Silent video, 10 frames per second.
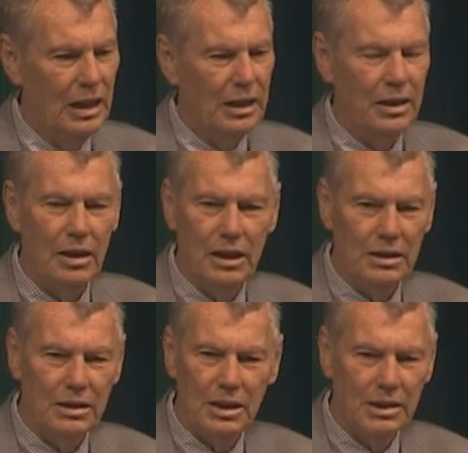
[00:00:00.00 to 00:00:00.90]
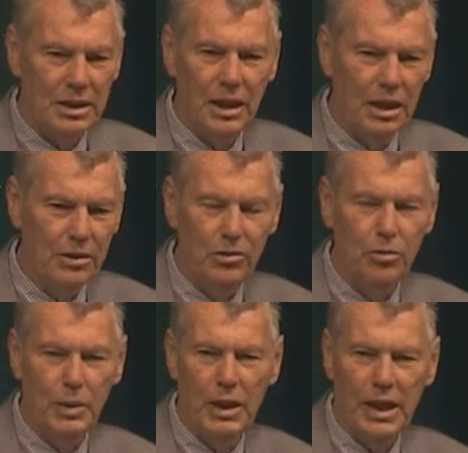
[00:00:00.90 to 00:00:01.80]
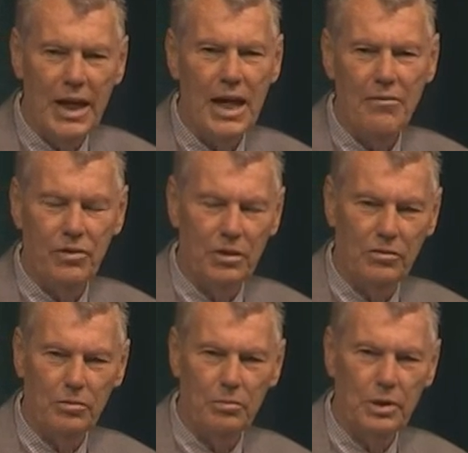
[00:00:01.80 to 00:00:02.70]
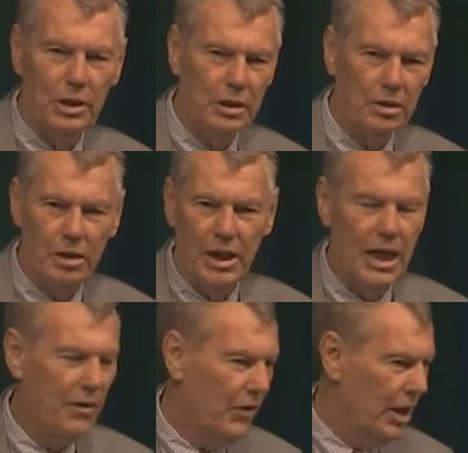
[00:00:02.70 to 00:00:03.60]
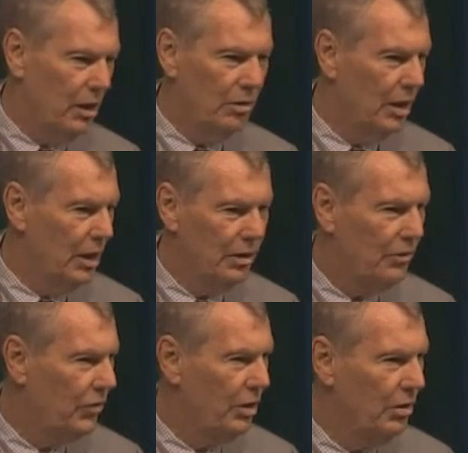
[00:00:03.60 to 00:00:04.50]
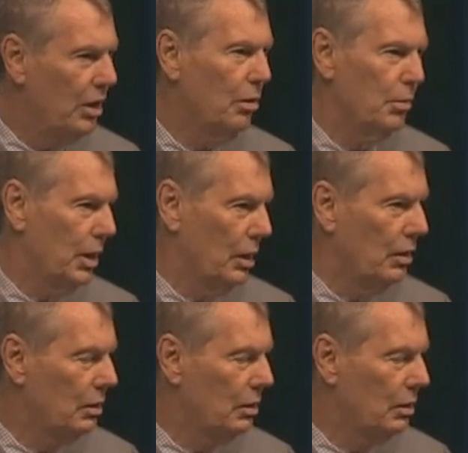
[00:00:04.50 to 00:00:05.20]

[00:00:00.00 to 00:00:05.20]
I, as I say, I knew about half of them. The other half, I don't know how they found out about it